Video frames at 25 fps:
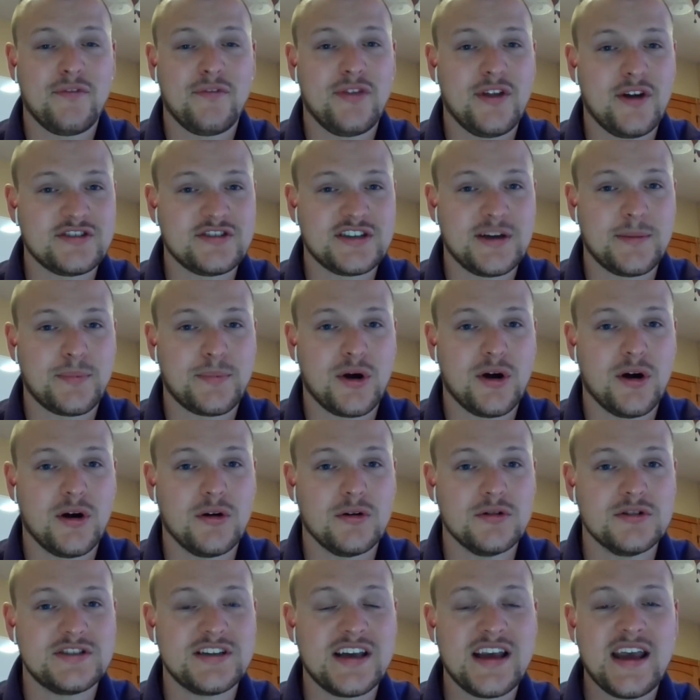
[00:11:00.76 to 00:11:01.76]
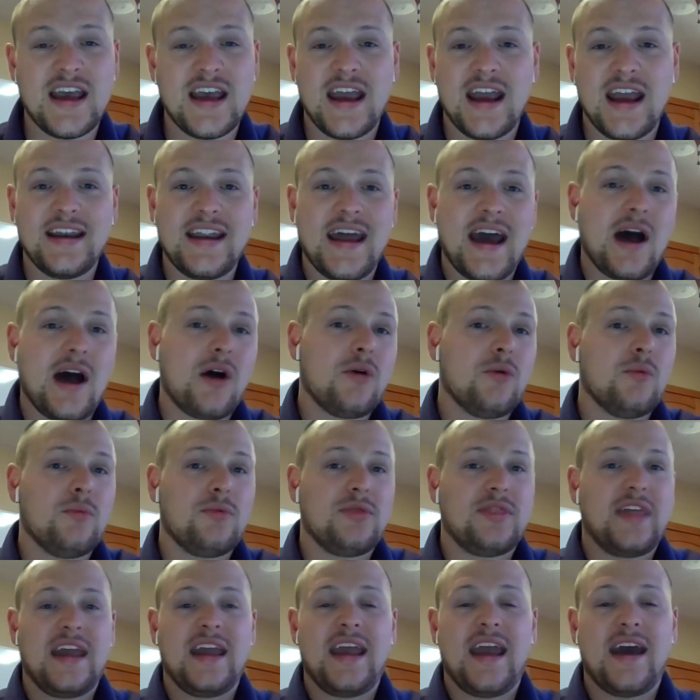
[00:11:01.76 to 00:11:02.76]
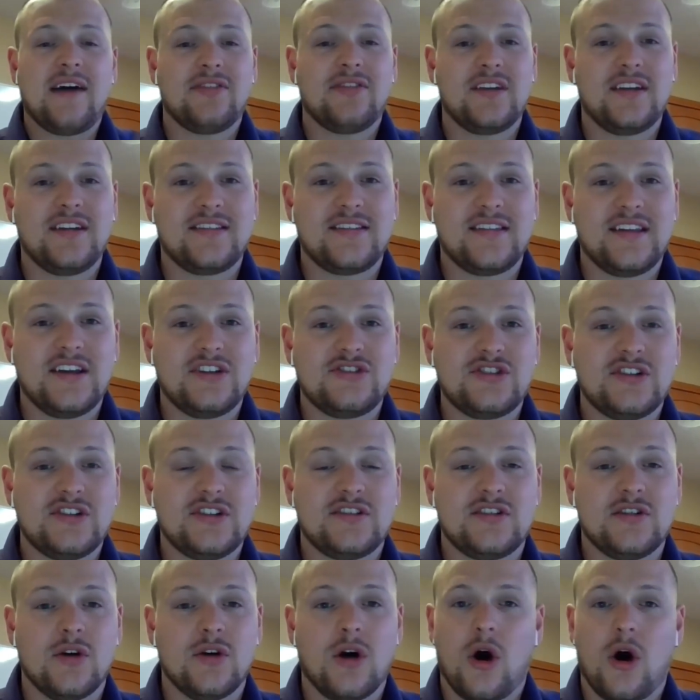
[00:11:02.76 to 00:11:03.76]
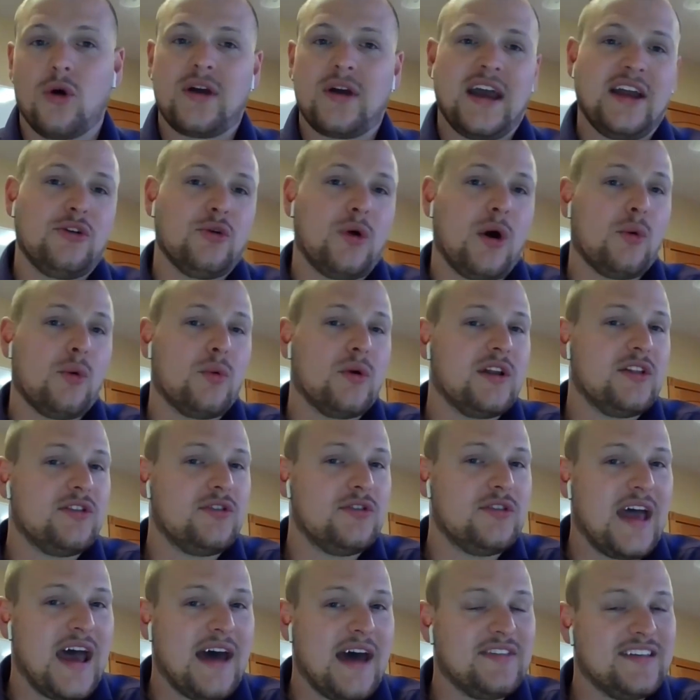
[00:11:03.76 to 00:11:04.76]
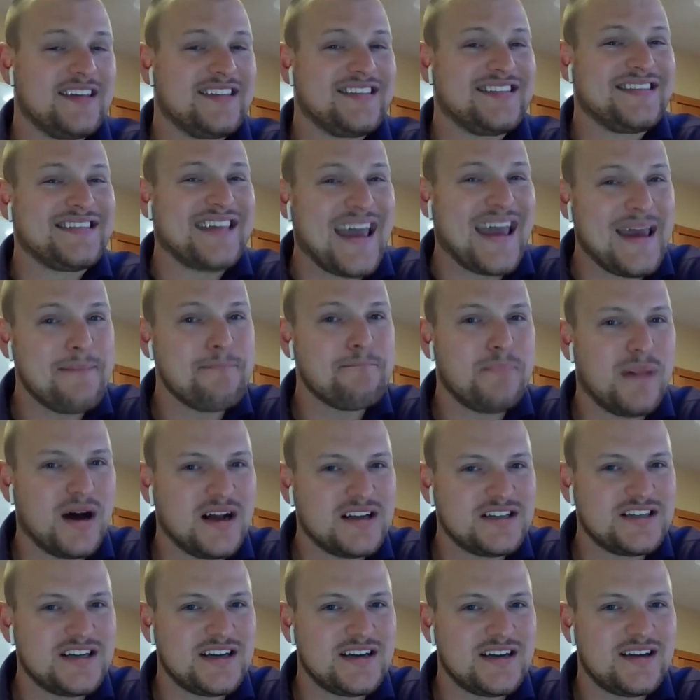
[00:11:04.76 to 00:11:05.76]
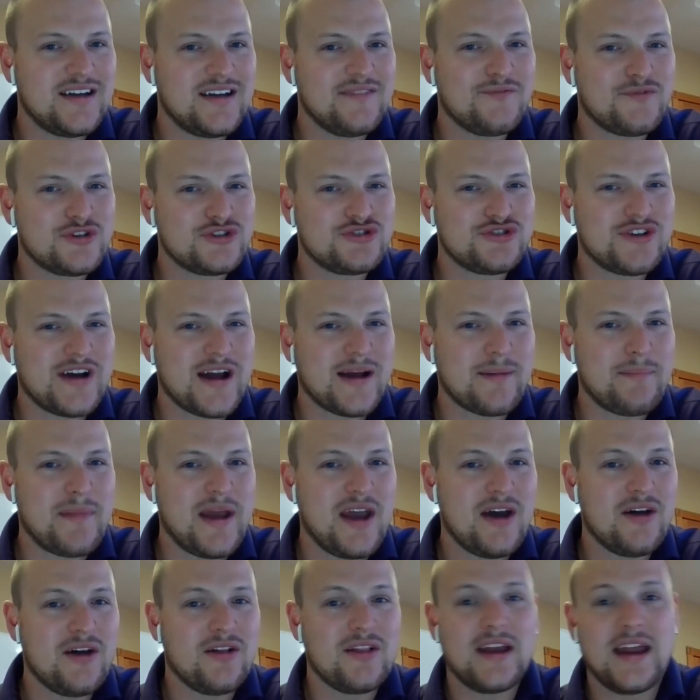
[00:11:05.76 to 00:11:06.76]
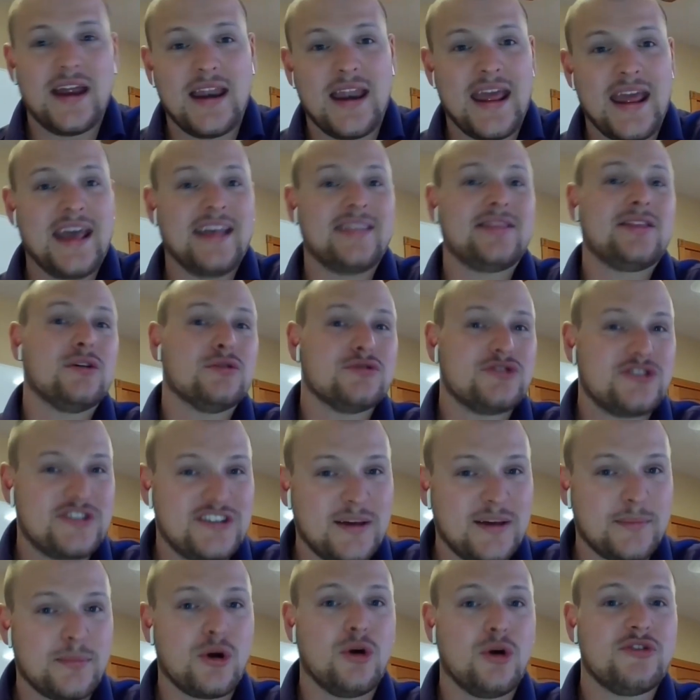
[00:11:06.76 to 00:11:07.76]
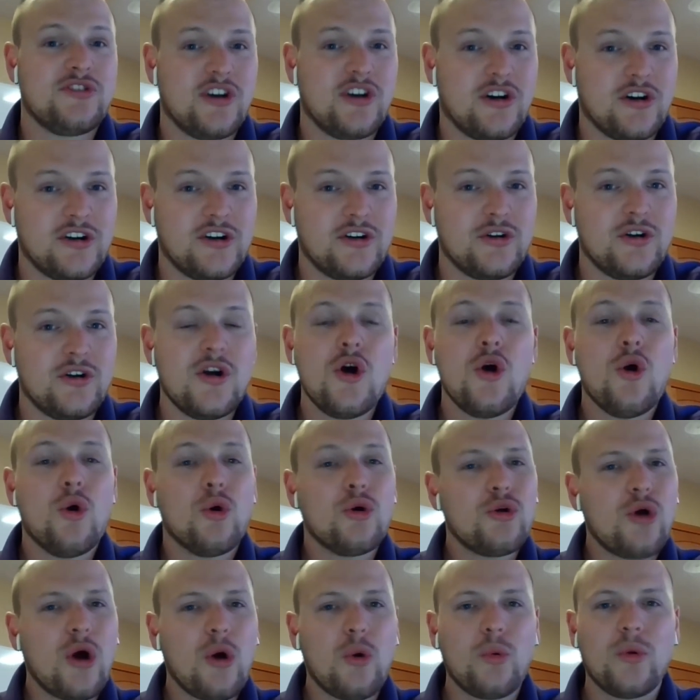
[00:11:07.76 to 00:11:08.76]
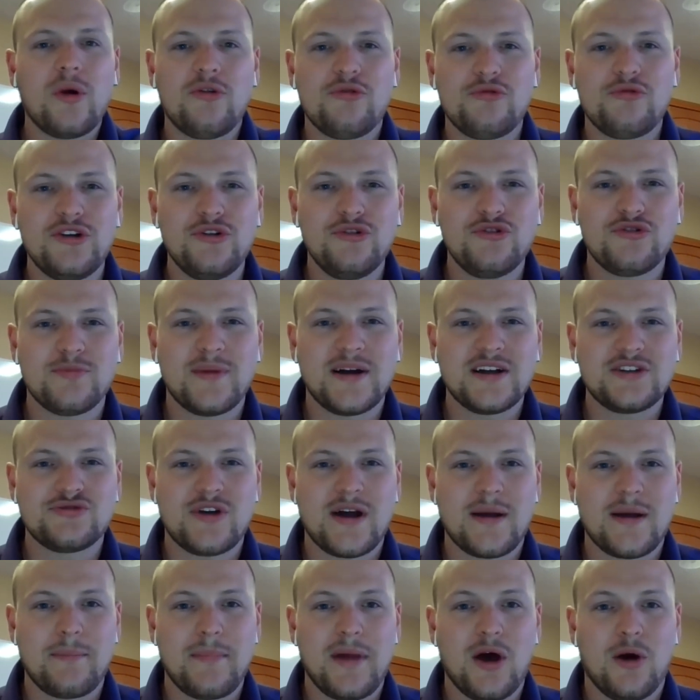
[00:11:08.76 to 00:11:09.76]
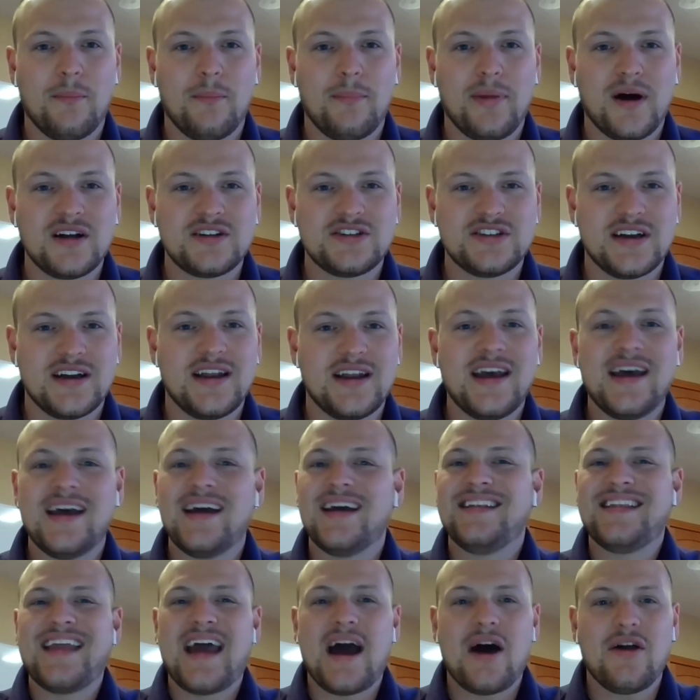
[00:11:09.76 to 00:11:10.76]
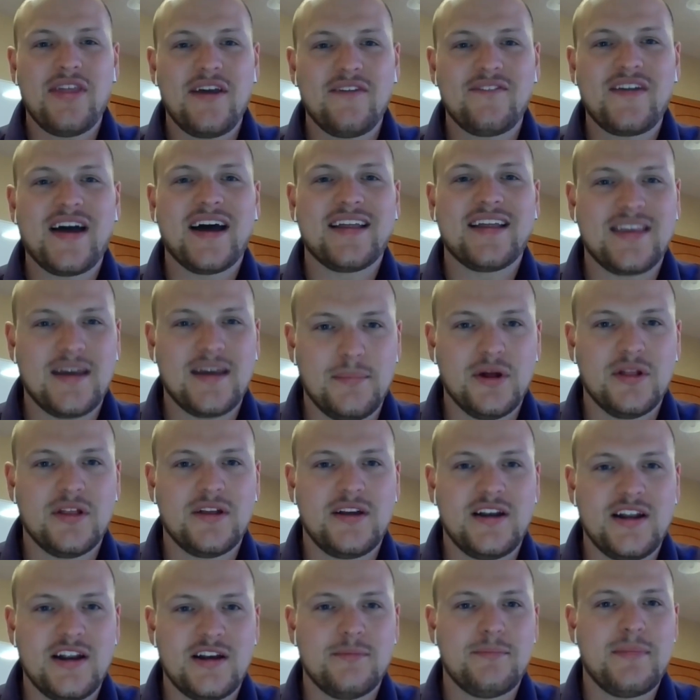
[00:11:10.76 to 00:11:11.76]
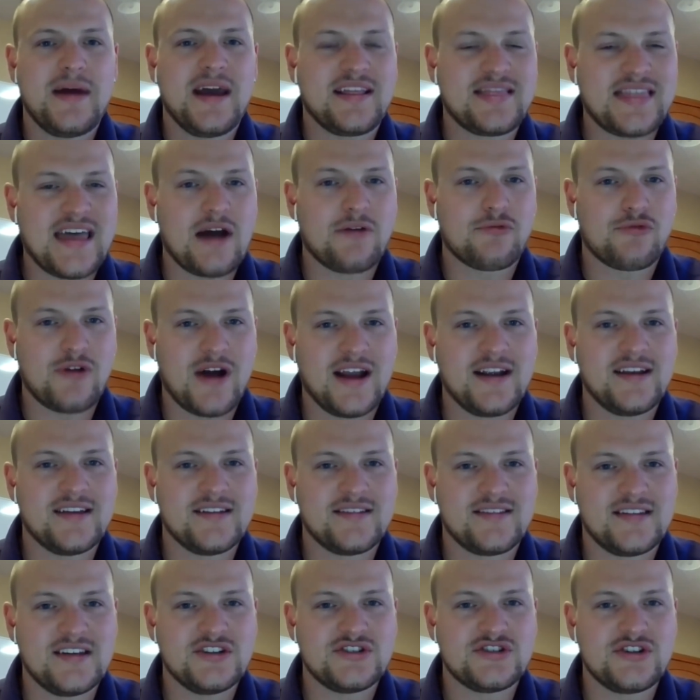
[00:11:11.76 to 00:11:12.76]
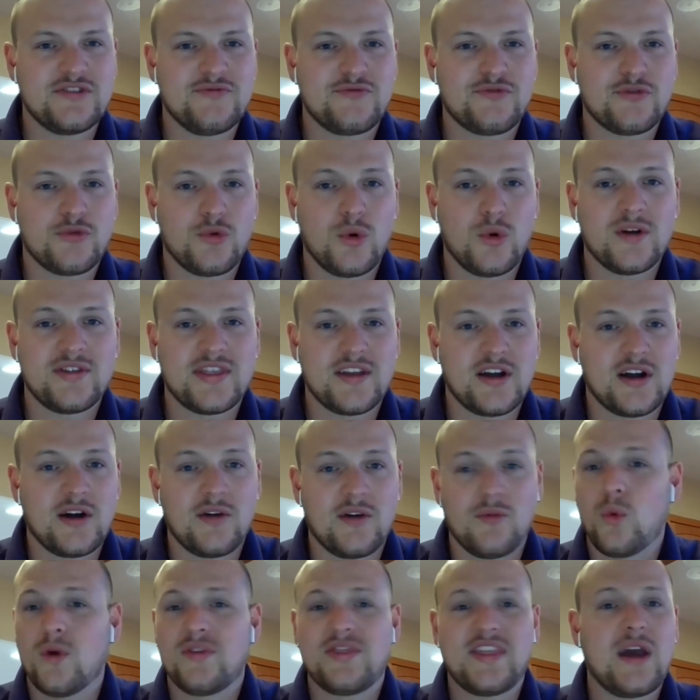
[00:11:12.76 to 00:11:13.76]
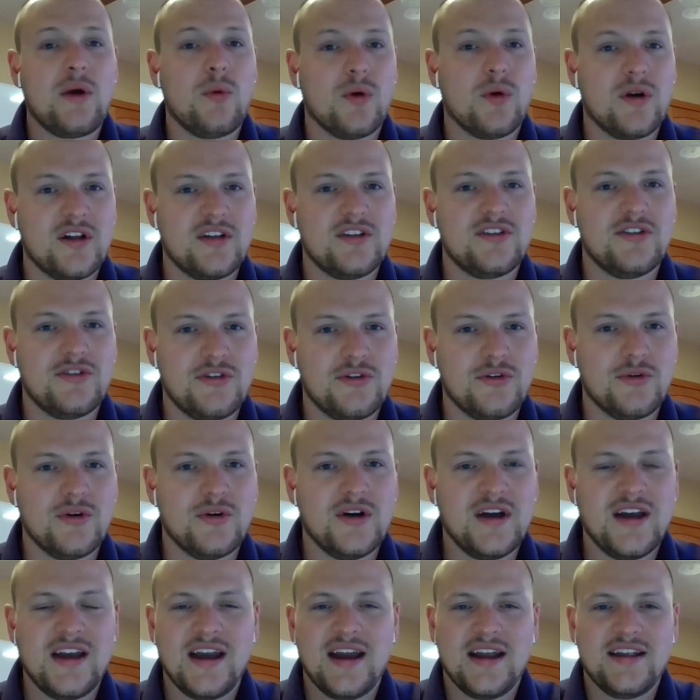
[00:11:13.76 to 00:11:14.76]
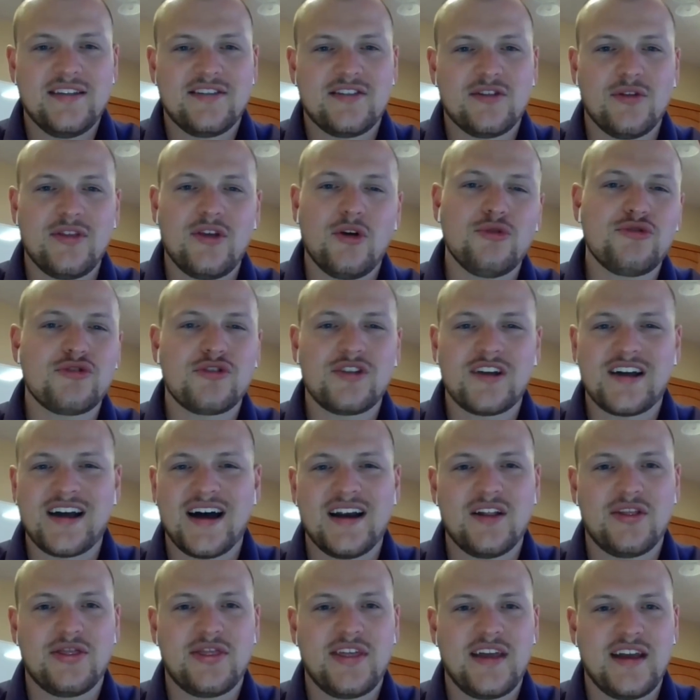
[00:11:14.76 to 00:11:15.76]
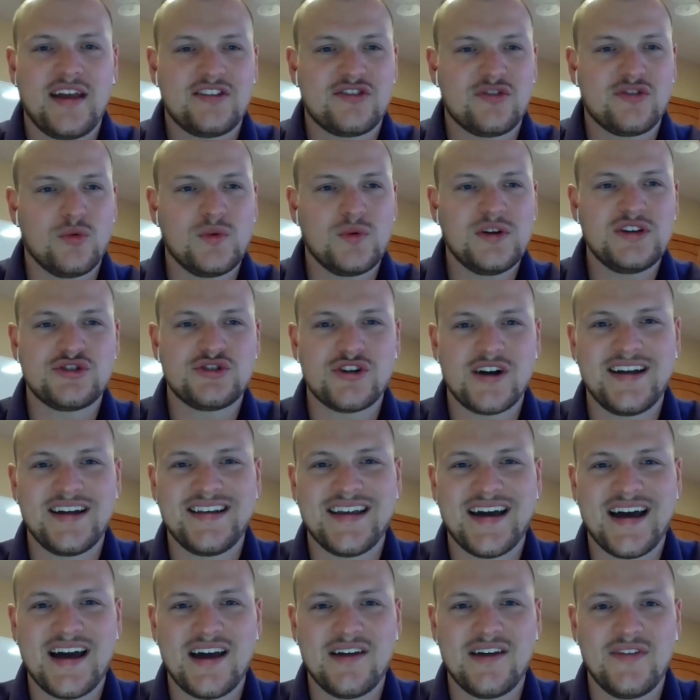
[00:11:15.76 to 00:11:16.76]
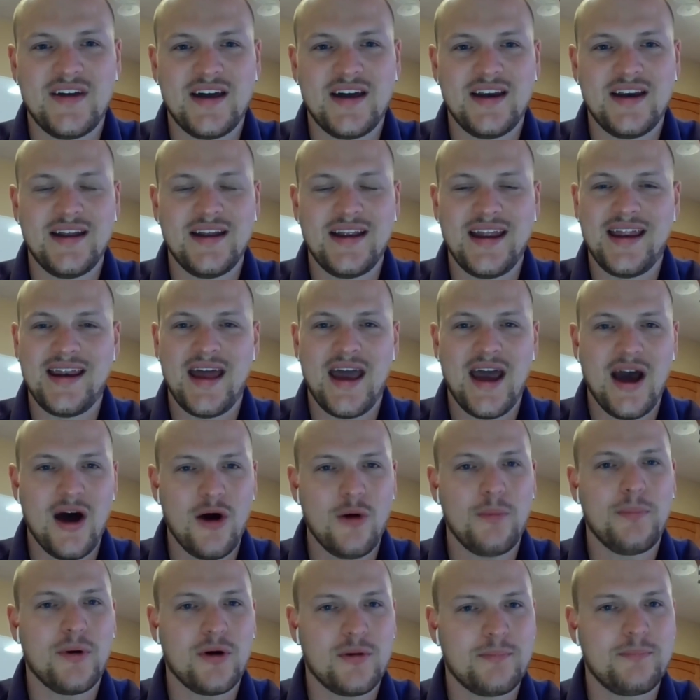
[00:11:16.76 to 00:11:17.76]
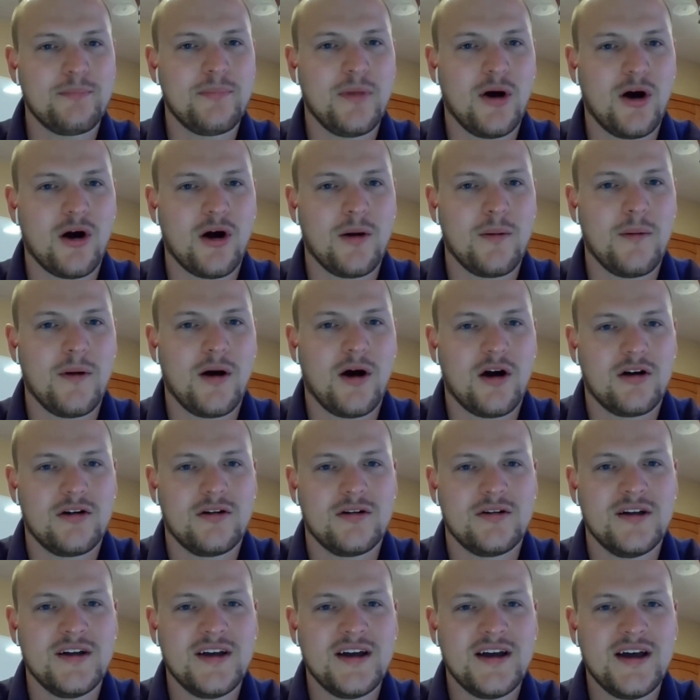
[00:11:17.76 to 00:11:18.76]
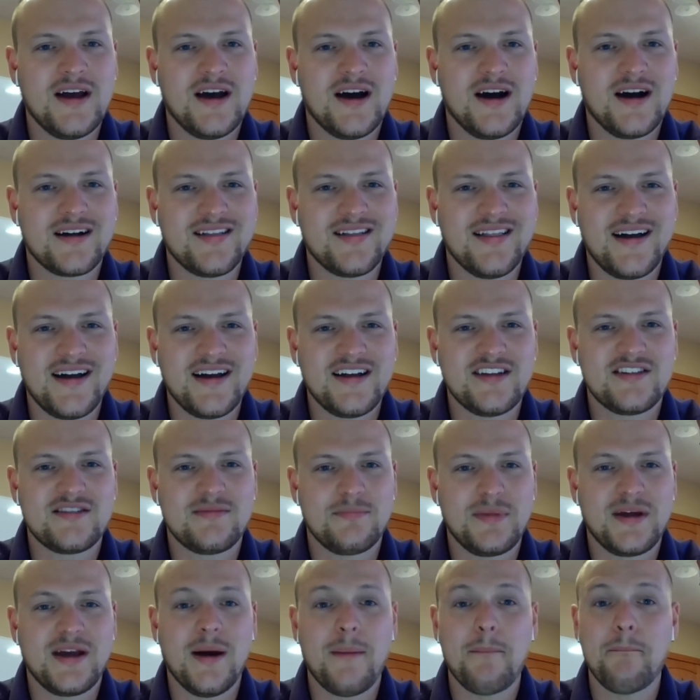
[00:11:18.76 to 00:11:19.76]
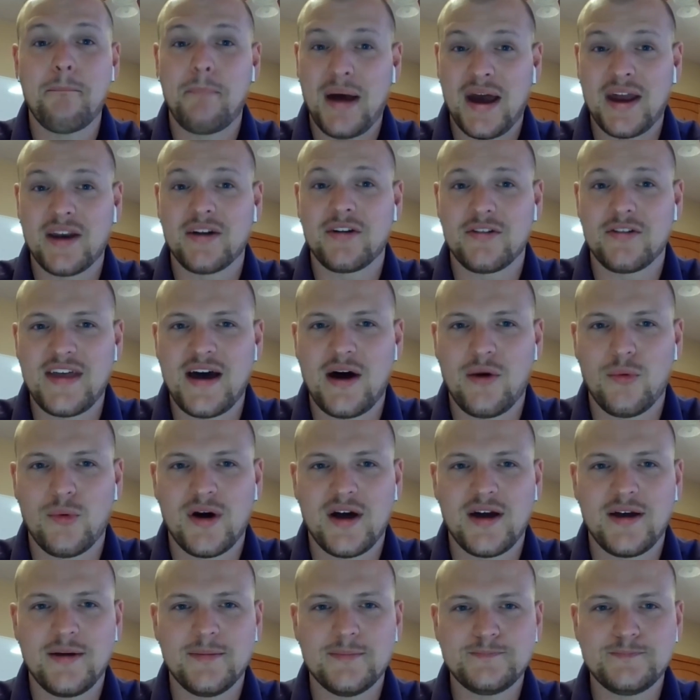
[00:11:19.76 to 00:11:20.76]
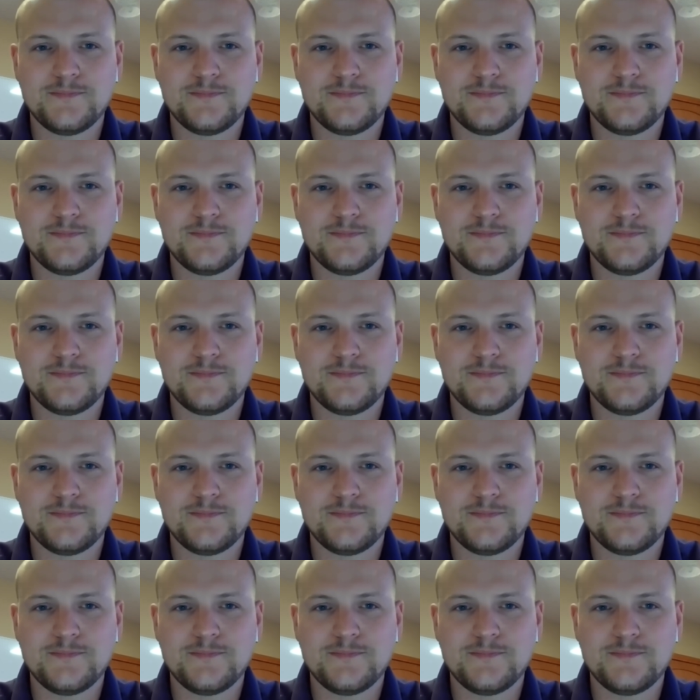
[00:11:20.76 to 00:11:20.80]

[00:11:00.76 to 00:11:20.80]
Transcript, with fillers: of their zip codes and now they have the decision to okay do i want to have the same budget for direct mail and hit those zip codes harder? Or do I want to reduce my direct mail budget? Now they've got the ability to make that right decision for what they what they want to do. And so those are the kind of things that we try and dive in and, and help our, our, our uh, clients become better that way.